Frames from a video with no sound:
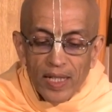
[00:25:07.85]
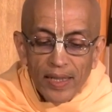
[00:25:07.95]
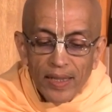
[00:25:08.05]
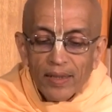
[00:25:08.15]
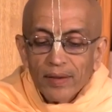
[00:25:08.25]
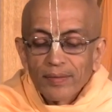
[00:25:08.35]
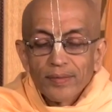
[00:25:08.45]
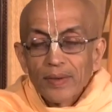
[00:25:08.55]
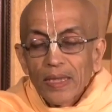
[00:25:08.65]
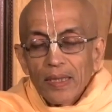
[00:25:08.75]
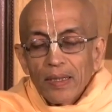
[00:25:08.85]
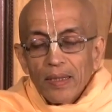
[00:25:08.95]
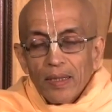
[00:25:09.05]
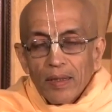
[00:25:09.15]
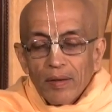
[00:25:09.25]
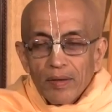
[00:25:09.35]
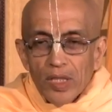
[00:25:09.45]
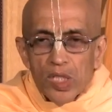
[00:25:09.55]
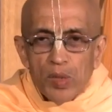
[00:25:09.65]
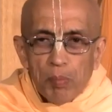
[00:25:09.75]
telling
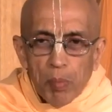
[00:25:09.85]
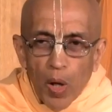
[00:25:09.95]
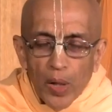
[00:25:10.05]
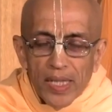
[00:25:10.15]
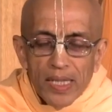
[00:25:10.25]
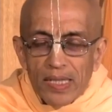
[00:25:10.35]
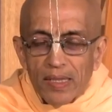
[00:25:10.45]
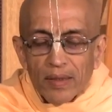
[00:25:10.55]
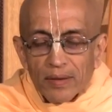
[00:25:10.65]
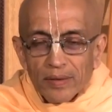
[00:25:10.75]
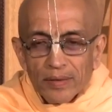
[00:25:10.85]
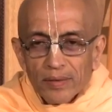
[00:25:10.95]
this body,